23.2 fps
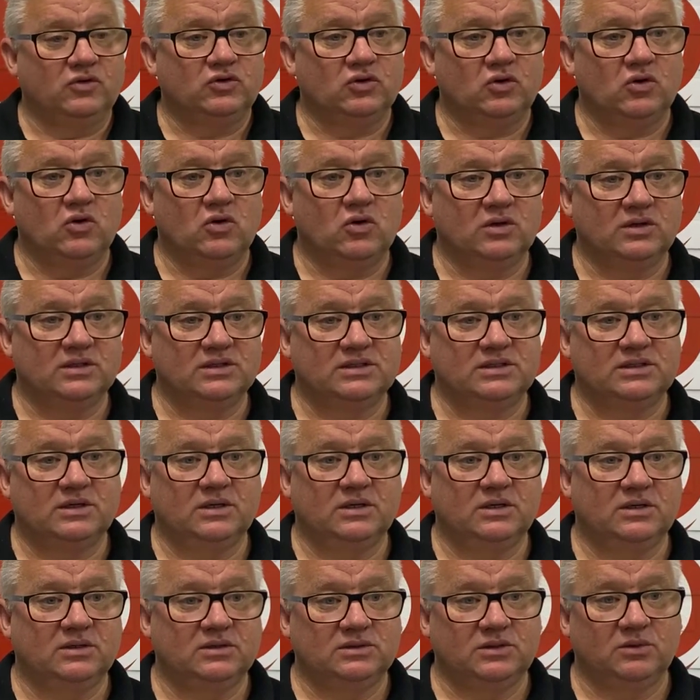doors,
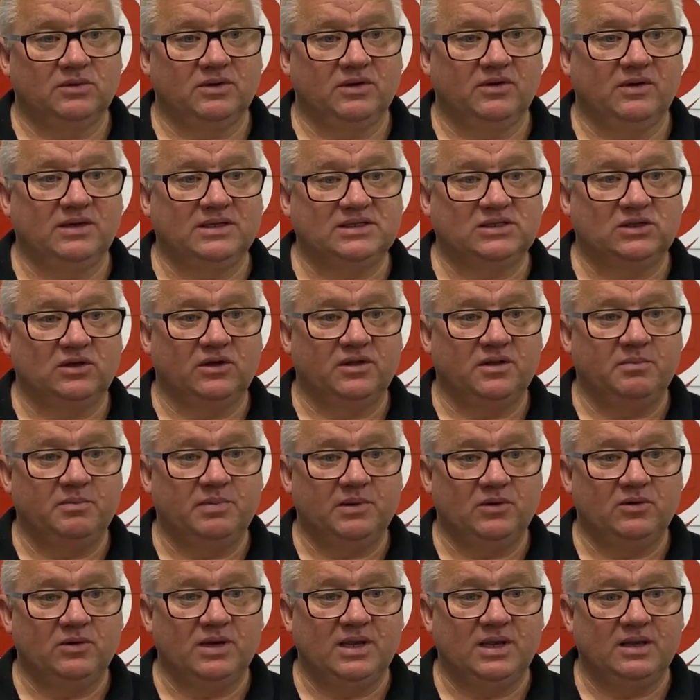so we're inside the
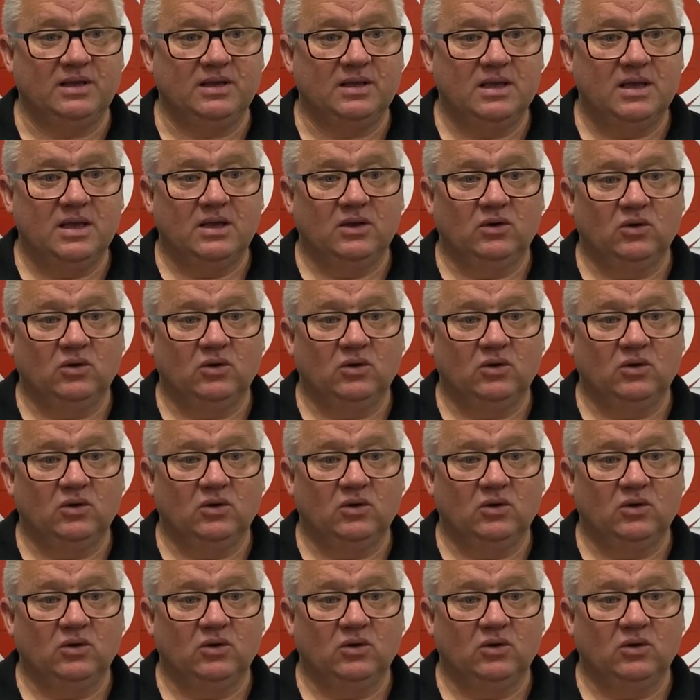building.